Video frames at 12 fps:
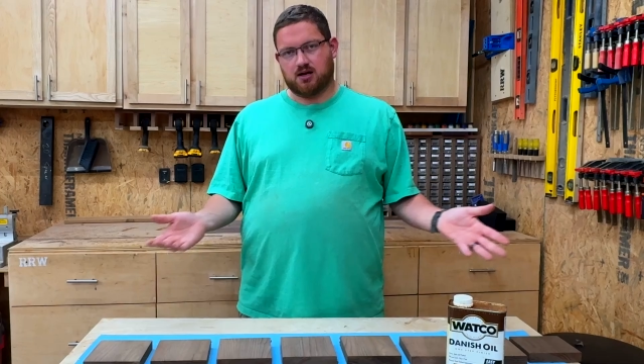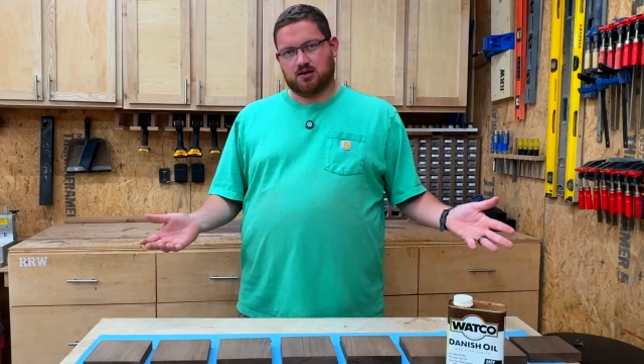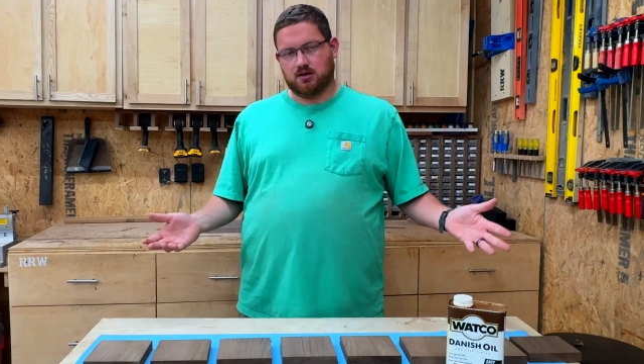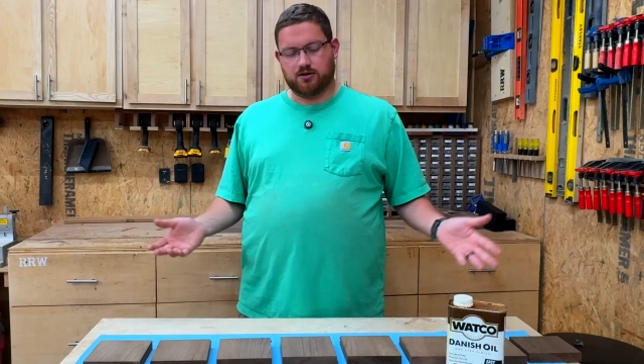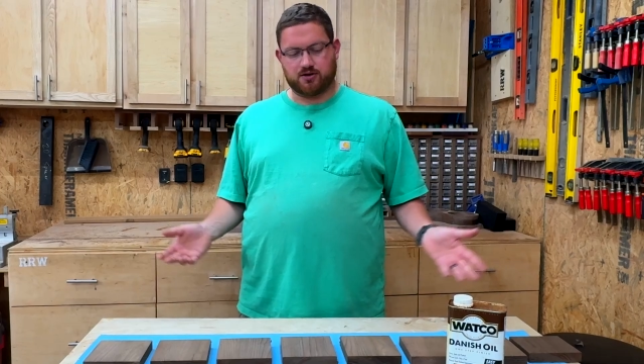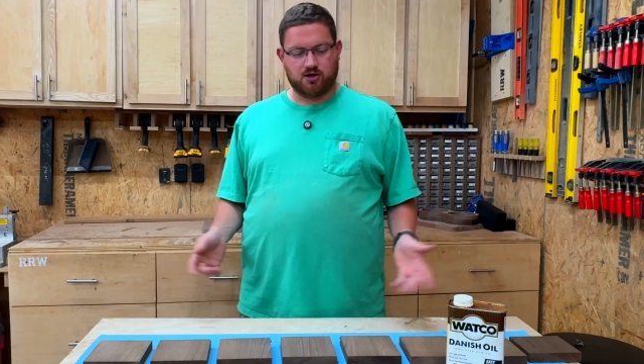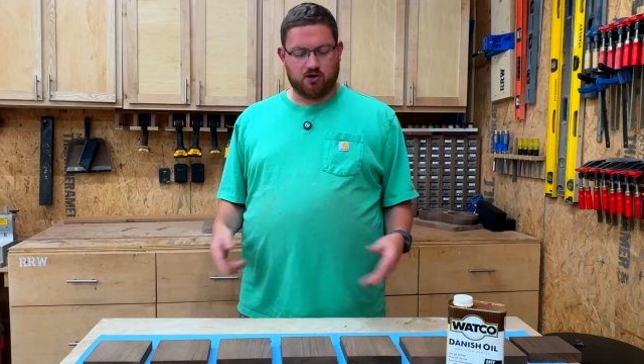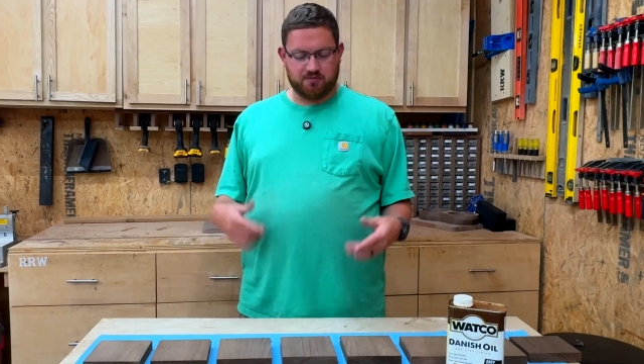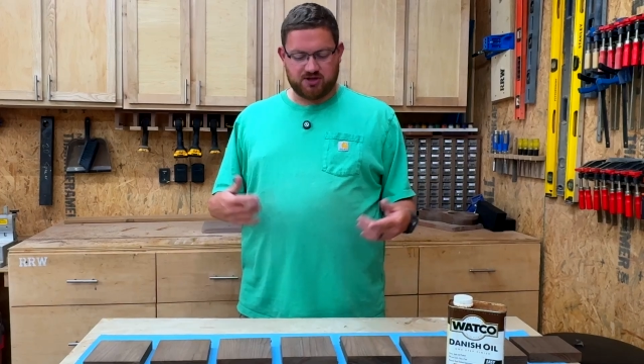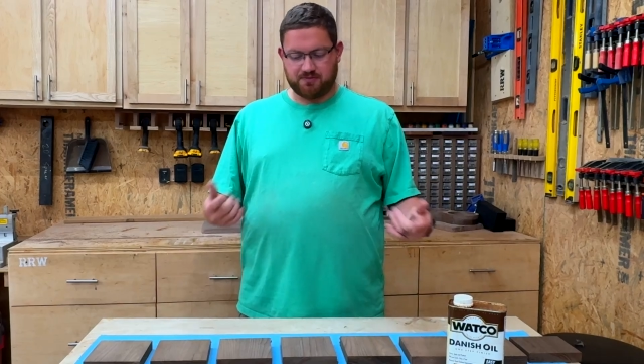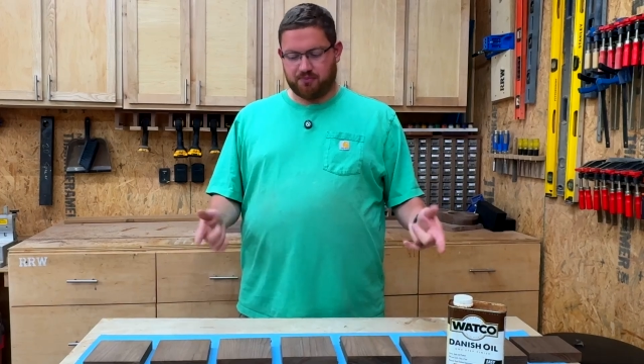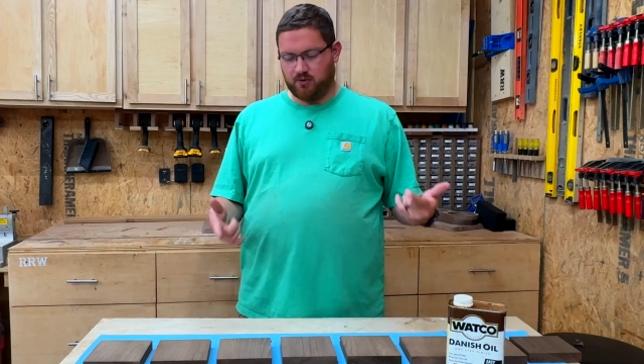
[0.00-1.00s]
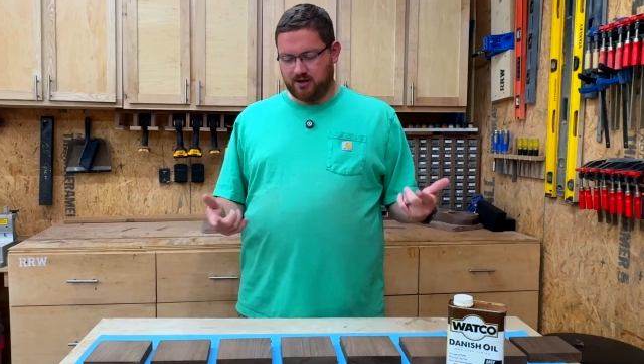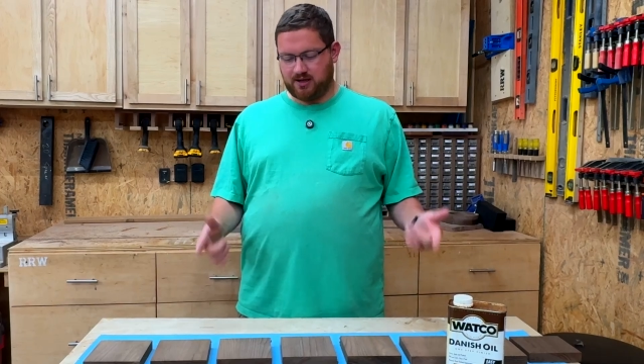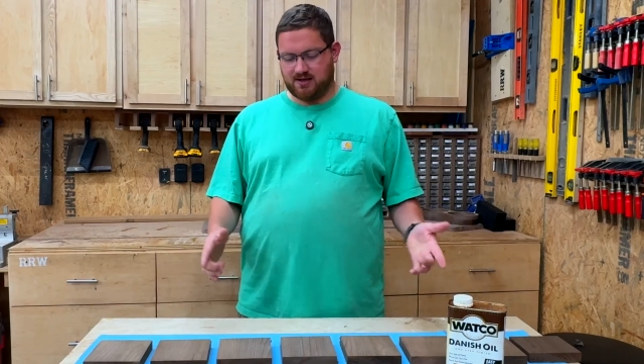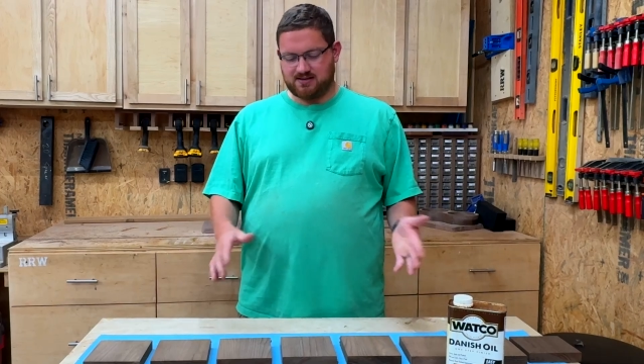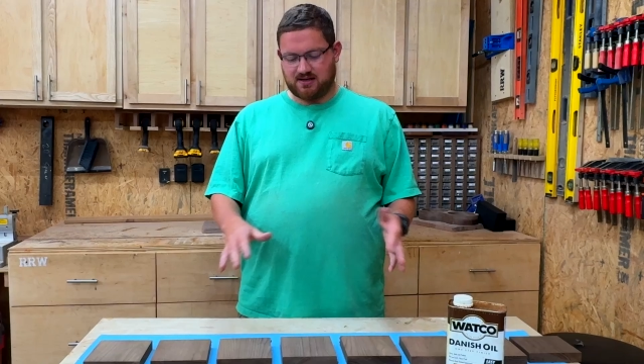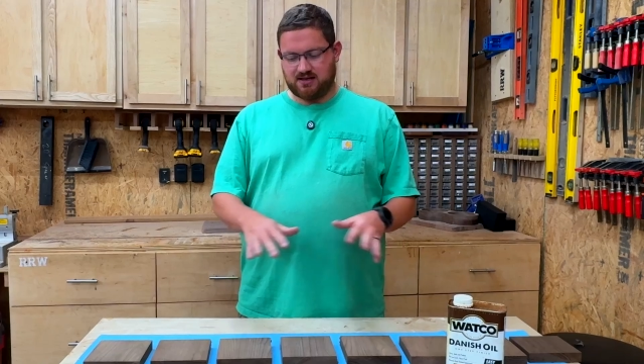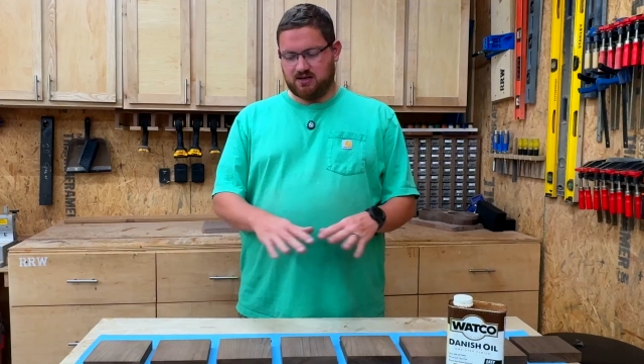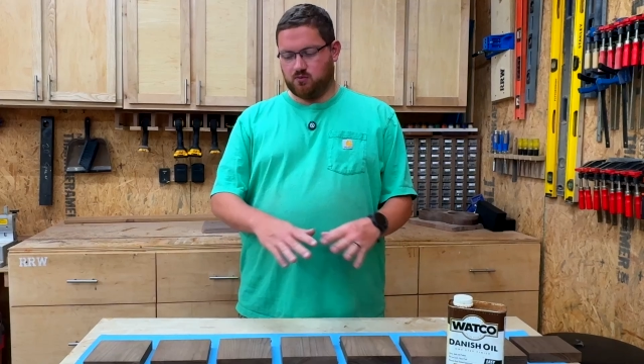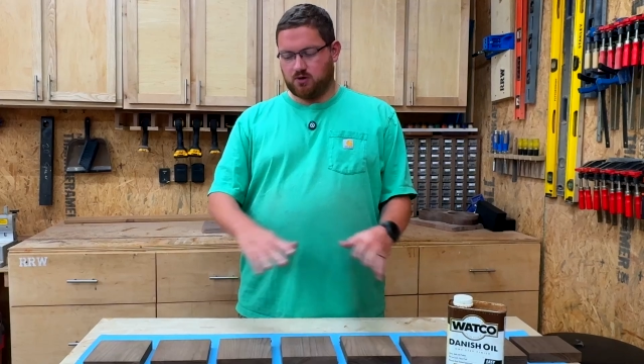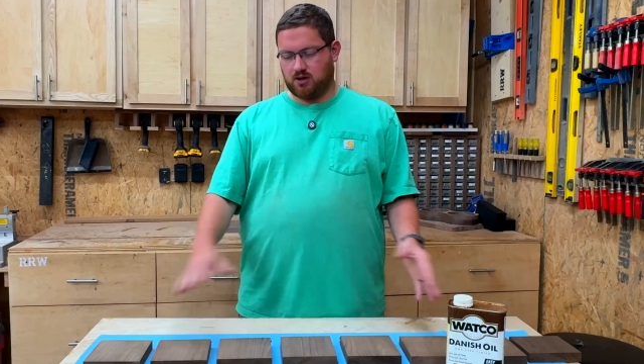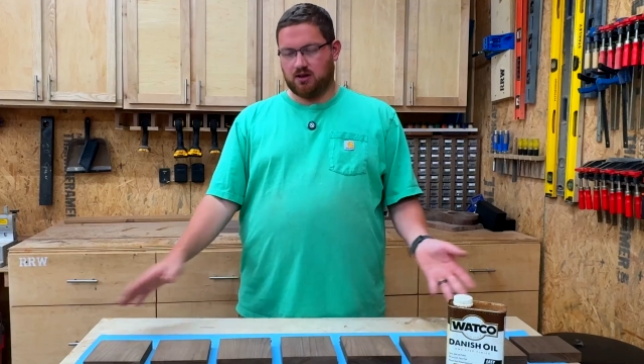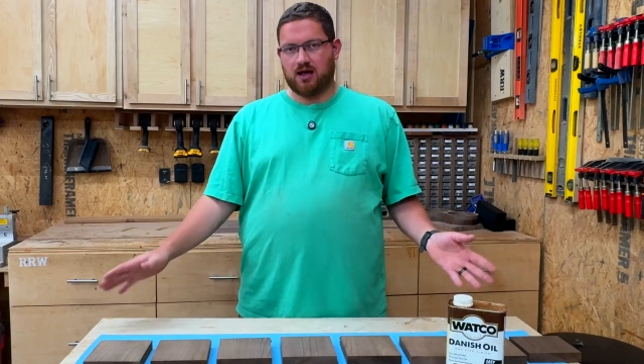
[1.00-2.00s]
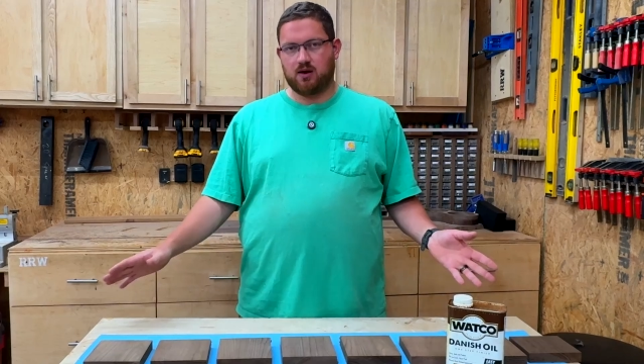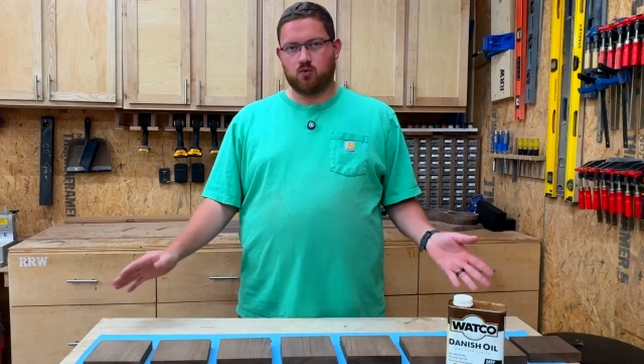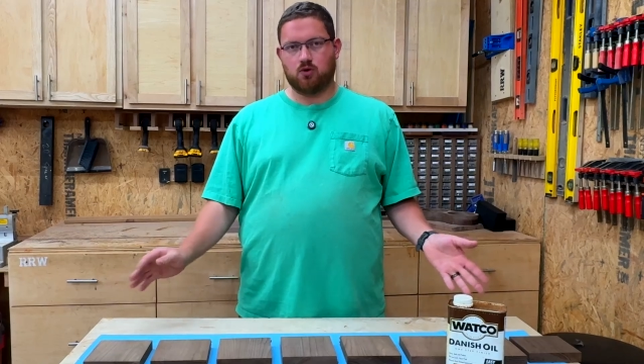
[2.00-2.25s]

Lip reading: clear coat, but the point is I didn't want to light